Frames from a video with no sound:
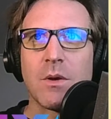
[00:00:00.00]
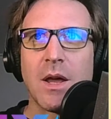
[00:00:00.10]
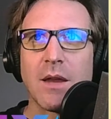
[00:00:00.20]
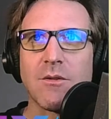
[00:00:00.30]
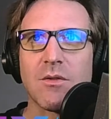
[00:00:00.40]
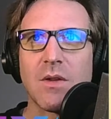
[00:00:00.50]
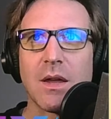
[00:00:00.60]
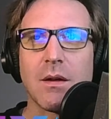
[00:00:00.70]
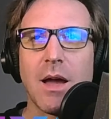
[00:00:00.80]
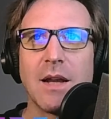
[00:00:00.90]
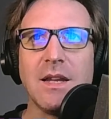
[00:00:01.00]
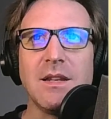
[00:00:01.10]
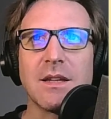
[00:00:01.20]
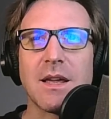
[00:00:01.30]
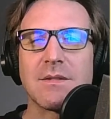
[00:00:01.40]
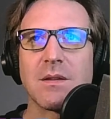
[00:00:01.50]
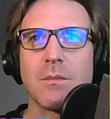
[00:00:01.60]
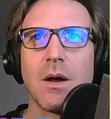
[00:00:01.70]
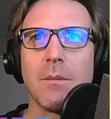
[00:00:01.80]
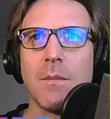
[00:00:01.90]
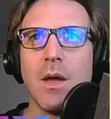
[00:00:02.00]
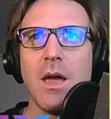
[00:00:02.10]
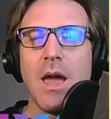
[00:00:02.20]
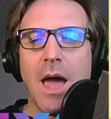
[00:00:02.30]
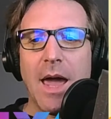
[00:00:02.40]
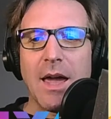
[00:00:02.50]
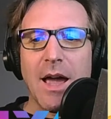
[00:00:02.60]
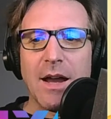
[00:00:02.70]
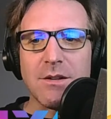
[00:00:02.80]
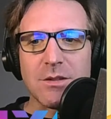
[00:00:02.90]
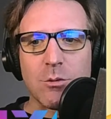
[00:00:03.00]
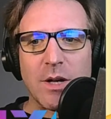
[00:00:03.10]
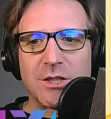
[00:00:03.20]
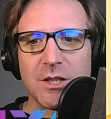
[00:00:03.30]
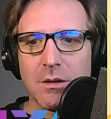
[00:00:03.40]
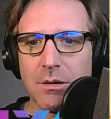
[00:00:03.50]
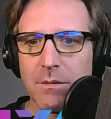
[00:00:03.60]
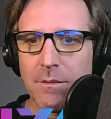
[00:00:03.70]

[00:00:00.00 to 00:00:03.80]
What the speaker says: one night and just like I need to get some hey, here's a question.